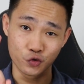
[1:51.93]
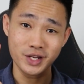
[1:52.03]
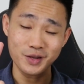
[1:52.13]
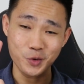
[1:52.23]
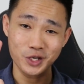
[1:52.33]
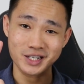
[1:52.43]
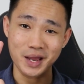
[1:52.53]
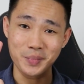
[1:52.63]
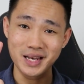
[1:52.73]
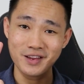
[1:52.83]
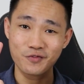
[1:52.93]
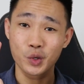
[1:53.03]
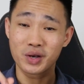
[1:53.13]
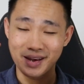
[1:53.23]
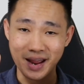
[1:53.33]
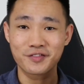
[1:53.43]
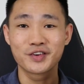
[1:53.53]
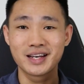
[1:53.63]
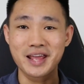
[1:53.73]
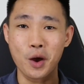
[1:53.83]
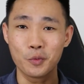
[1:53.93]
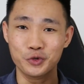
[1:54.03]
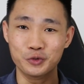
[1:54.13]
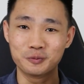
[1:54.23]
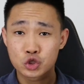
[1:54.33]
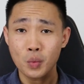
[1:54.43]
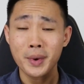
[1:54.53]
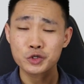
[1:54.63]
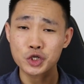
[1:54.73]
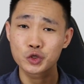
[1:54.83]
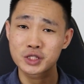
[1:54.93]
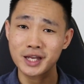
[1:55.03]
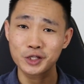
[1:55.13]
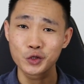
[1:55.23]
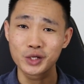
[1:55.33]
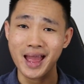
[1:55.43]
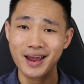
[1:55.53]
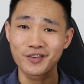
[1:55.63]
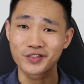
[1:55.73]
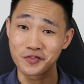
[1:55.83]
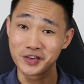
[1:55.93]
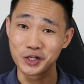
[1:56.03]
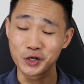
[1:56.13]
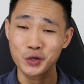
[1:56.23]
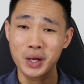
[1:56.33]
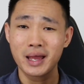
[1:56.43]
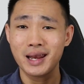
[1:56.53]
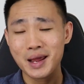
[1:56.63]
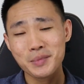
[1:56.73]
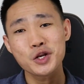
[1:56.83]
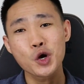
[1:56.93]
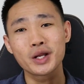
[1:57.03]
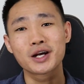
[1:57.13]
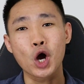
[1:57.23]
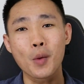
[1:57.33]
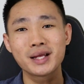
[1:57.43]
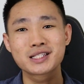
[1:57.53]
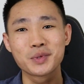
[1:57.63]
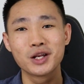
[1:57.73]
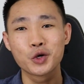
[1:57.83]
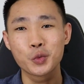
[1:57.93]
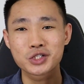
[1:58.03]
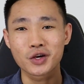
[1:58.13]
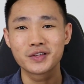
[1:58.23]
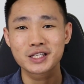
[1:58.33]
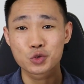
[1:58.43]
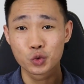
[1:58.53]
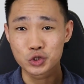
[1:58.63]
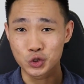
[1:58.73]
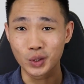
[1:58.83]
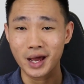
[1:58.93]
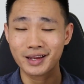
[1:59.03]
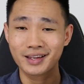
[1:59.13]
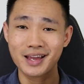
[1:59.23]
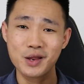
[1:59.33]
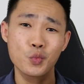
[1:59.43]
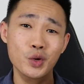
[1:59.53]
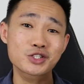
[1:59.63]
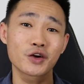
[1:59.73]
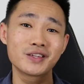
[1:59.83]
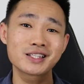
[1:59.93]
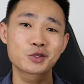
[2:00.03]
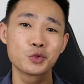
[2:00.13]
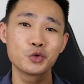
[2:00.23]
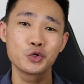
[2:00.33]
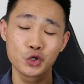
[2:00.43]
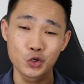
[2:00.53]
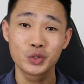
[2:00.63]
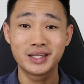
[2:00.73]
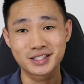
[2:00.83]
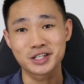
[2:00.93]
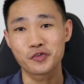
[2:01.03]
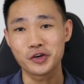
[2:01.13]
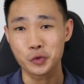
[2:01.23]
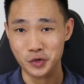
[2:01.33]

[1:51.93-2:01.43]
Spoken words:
3 which I believe will definitely help you. So make sure you stay till the end of the video and let me know in the comments below which of these tools you like and which of these two you disagree